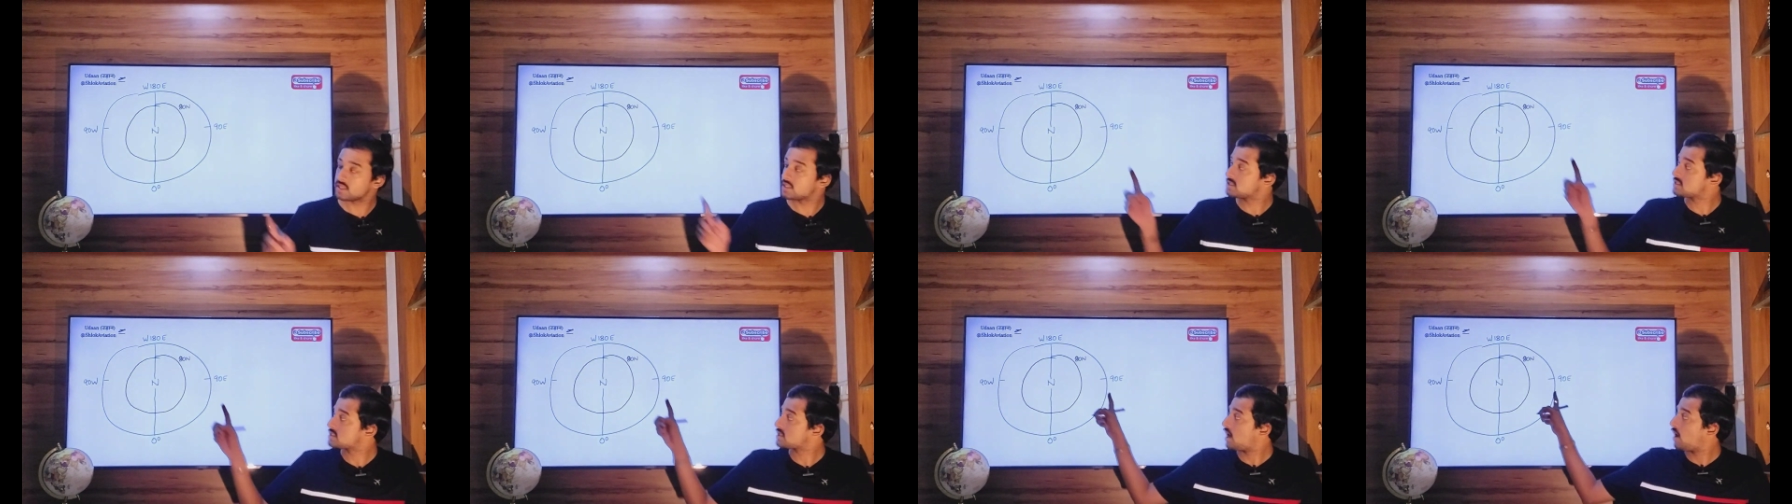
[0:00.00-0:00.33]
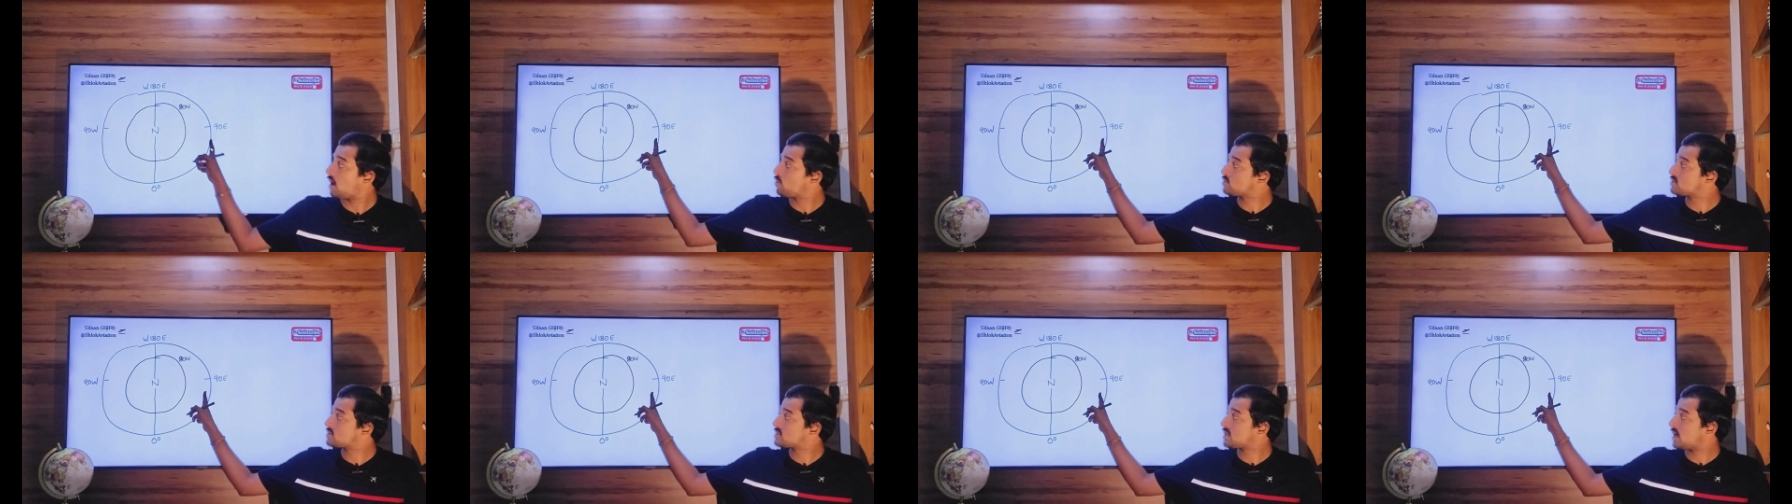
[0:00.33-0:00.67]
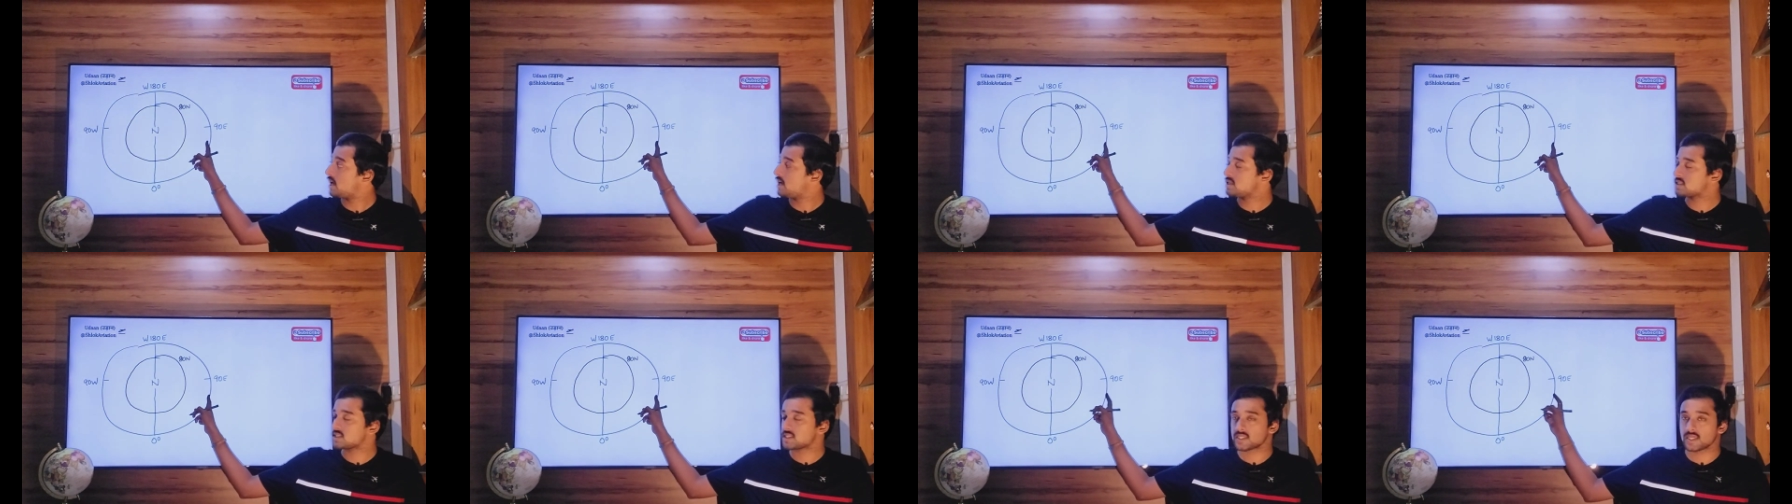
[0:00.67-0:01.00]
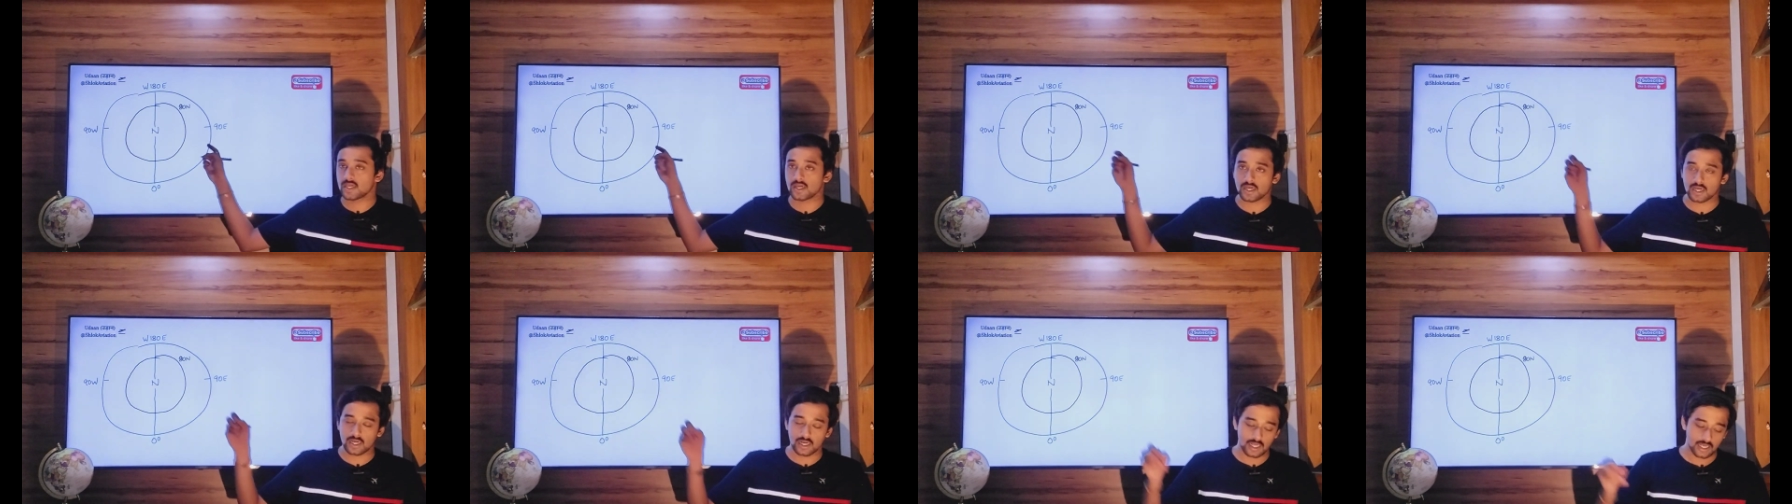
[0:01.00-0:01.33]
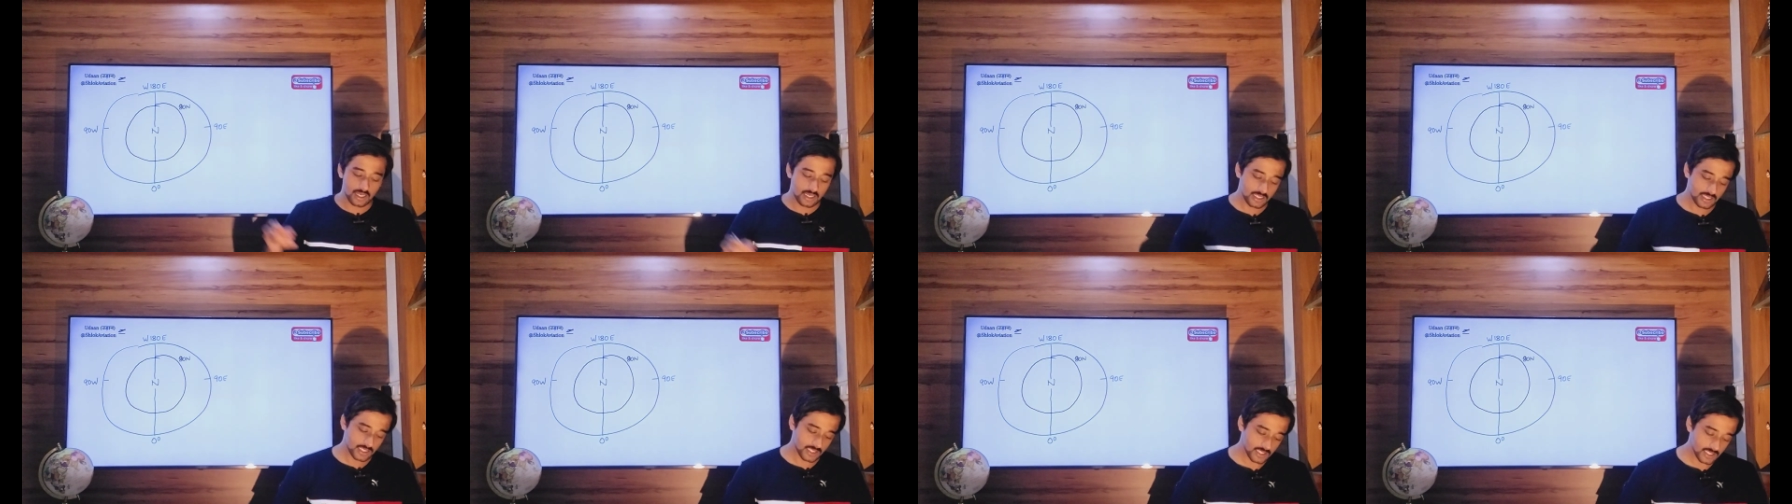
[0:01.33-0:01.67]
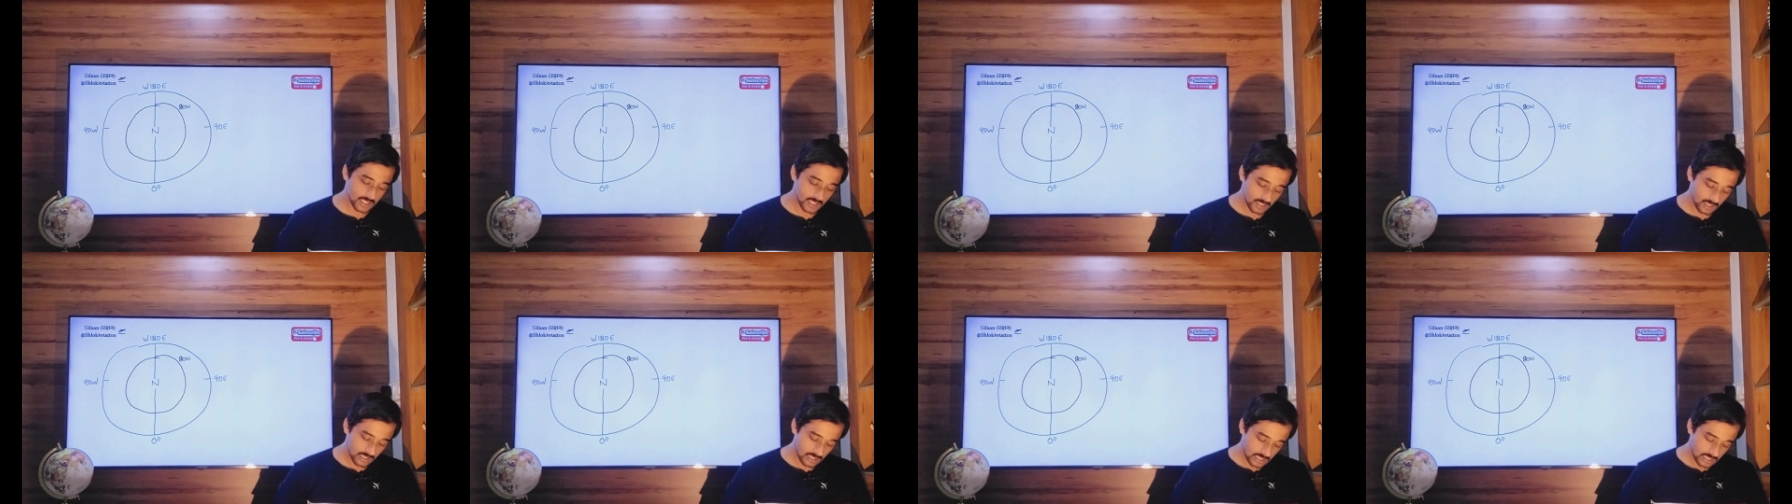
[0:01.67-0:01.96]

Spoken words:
this outside circle is